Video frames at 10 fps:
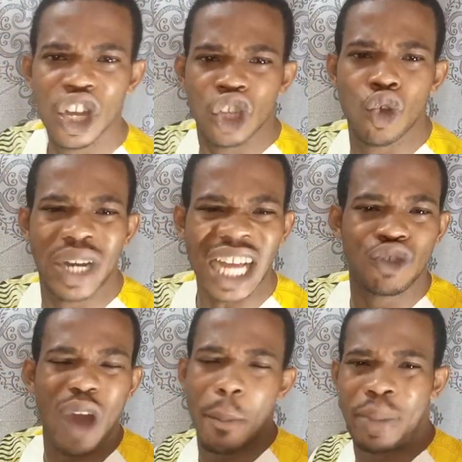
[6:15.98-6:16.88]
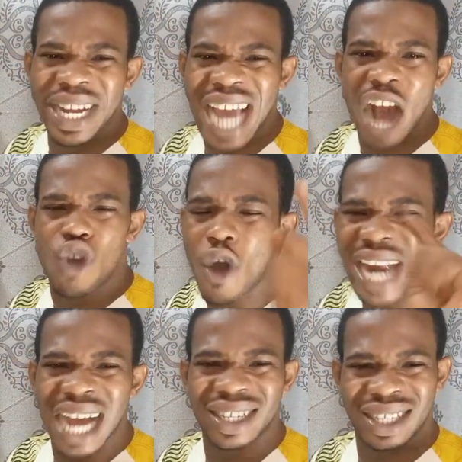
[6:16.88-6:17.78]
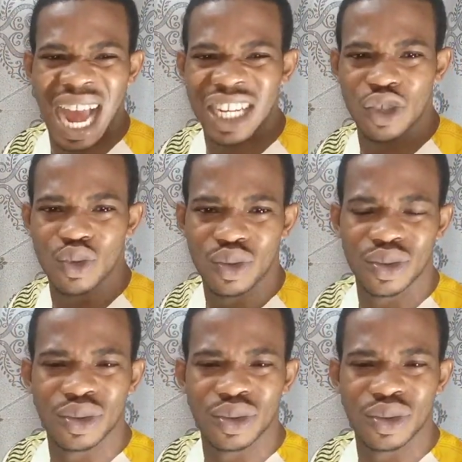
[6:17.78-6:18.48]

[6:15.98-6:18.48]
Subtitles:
So that your prayer and God answered you.